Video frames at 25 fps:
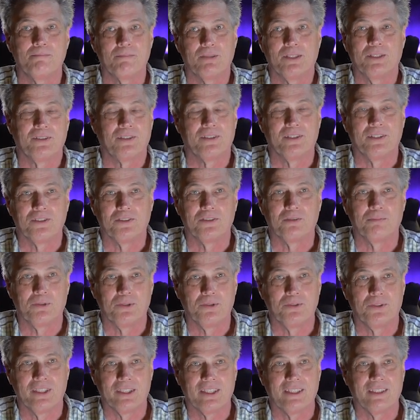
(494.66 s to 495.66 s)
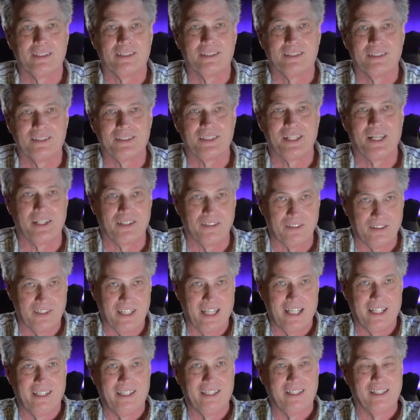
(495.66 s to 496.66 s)
listening to music and hair
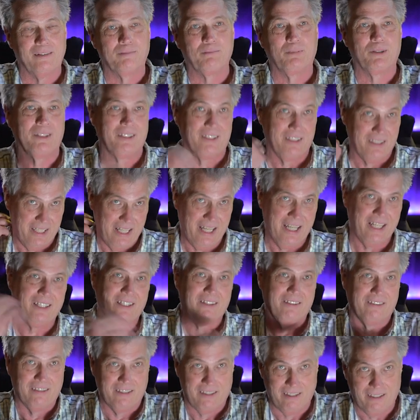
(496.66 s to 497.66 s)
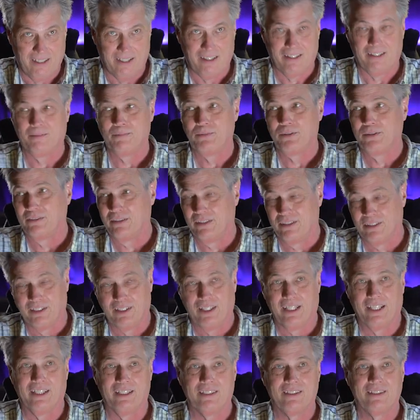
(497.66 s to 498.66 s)
standing up on our neck or on our arms or on our
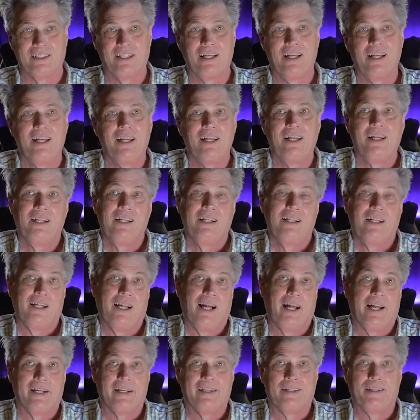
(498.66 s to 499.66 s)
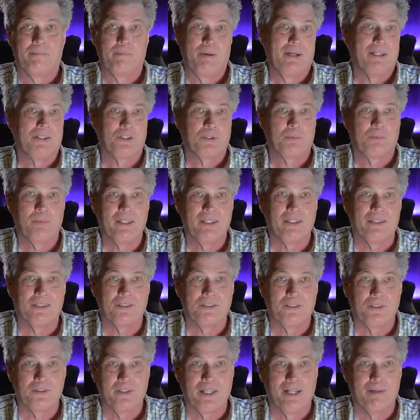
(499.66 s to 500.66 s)
legs. And the better
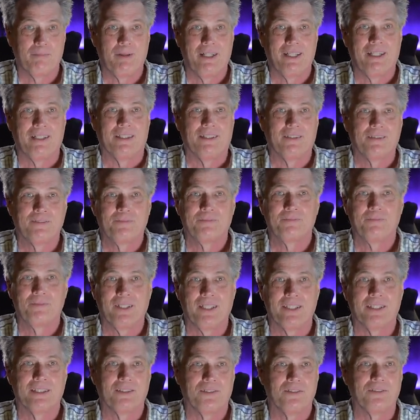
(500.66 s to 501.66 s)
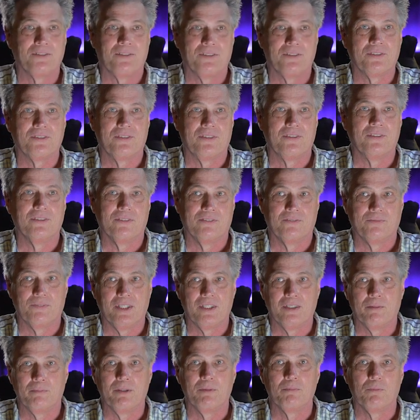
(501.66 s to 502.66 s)
speakers do that better. Like
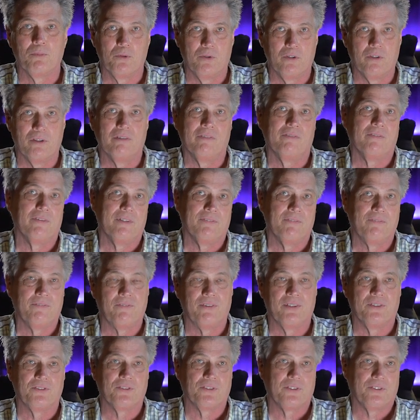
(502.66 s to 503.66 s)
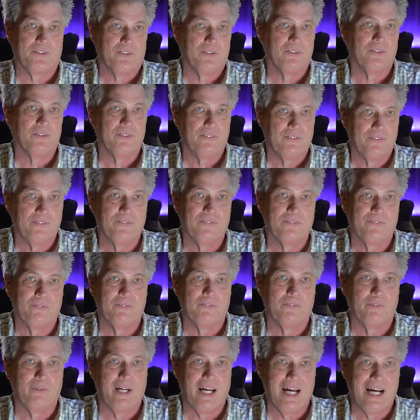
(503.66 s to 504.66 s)
it'll be more of a physical
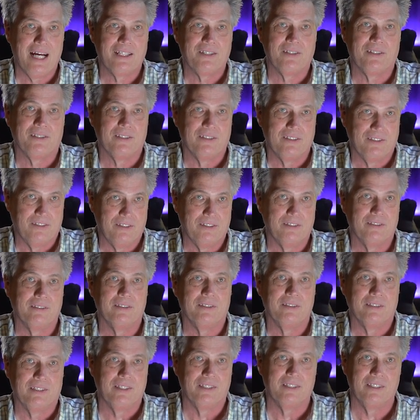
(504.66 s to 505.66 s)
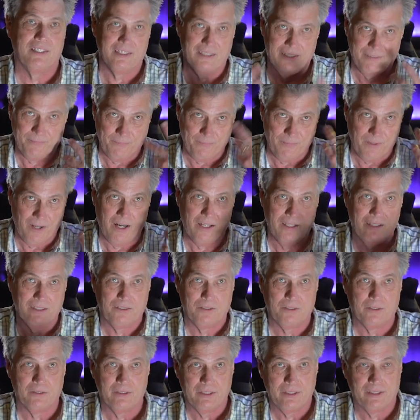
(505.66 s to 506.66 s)
reaction to an
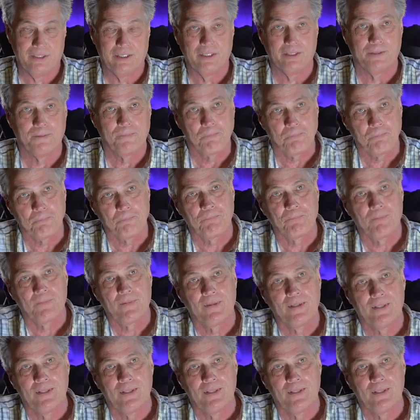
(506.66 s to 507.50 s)
auditory thing. Yeah.